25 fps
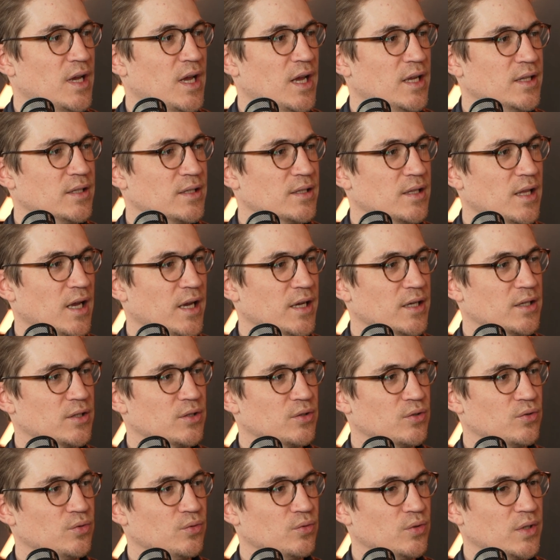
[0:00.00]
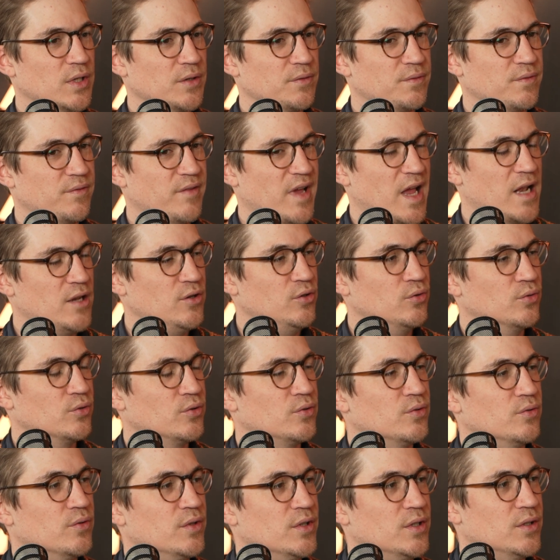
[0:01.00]
and like to give value
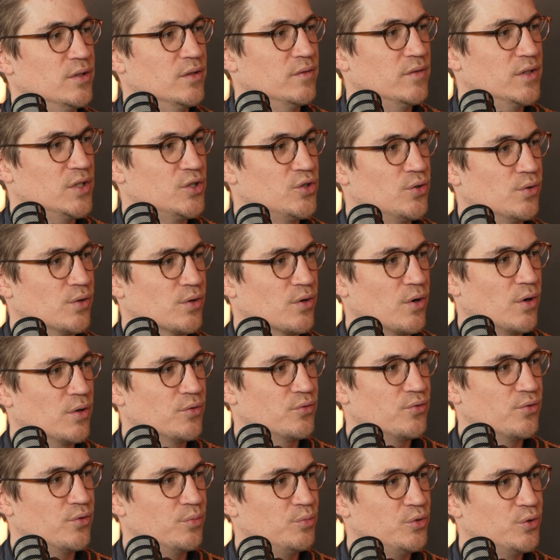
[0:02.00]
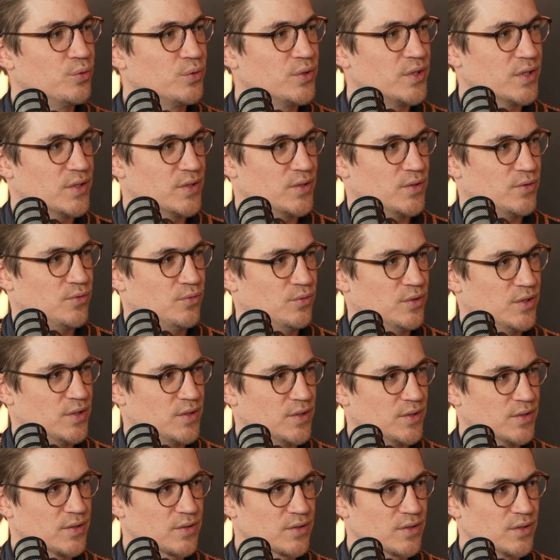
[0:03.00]
to the individual contributors to a
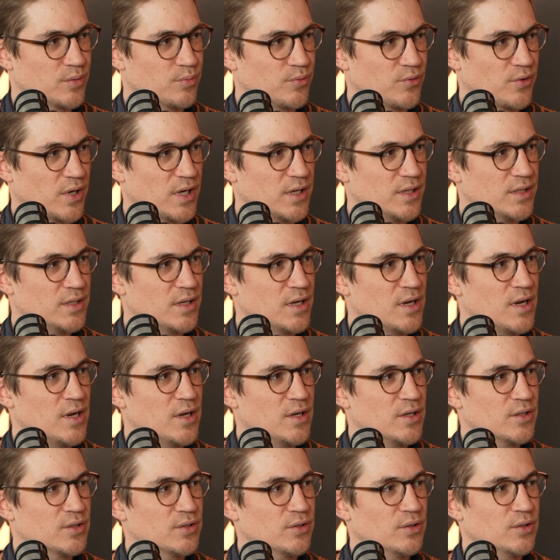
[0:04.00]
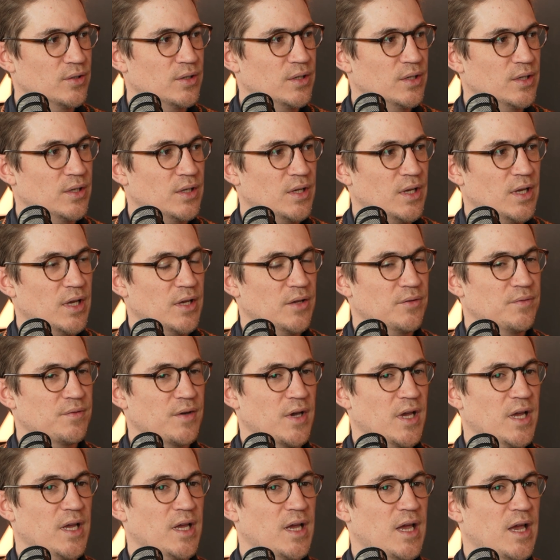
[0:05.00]
system, right? So if
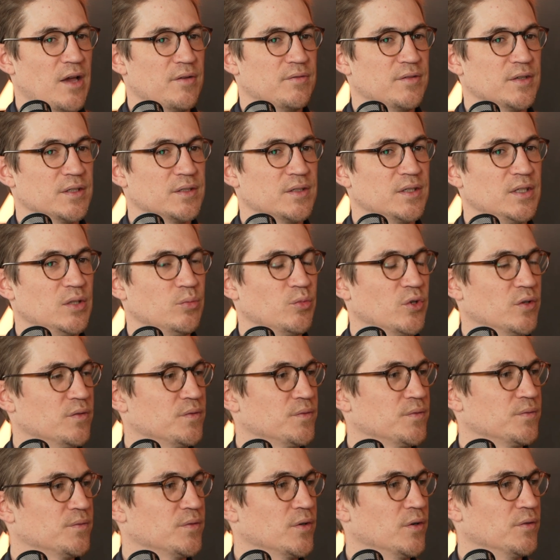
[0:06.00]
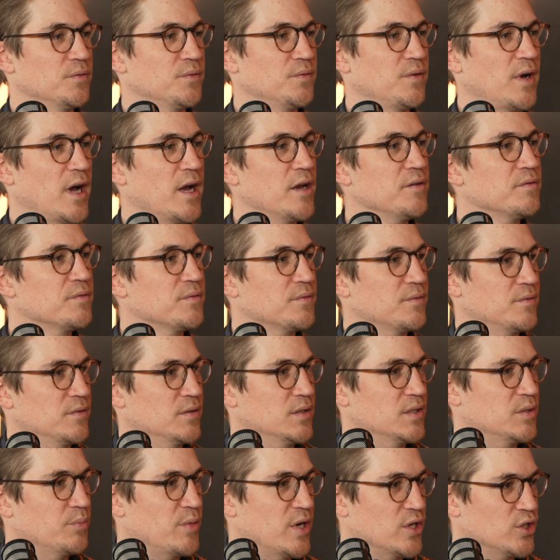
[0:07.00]
I have a team of 5
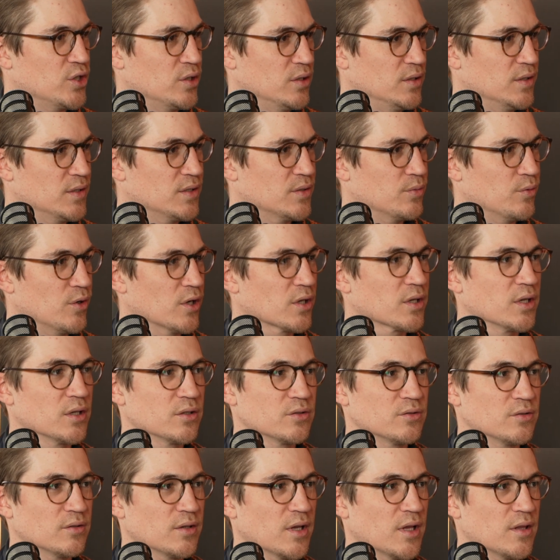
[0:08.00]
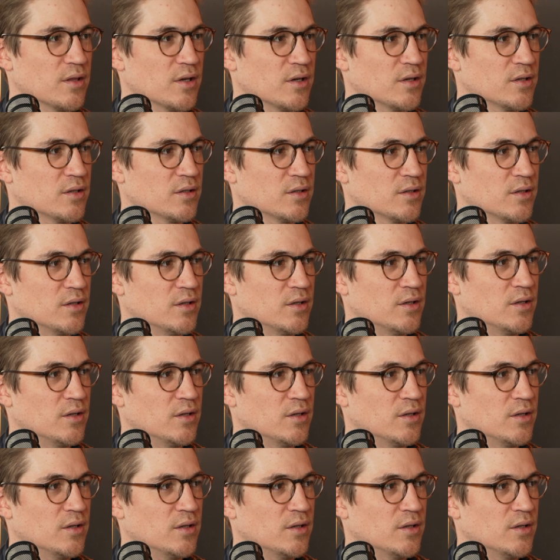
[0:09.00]
specialists working together,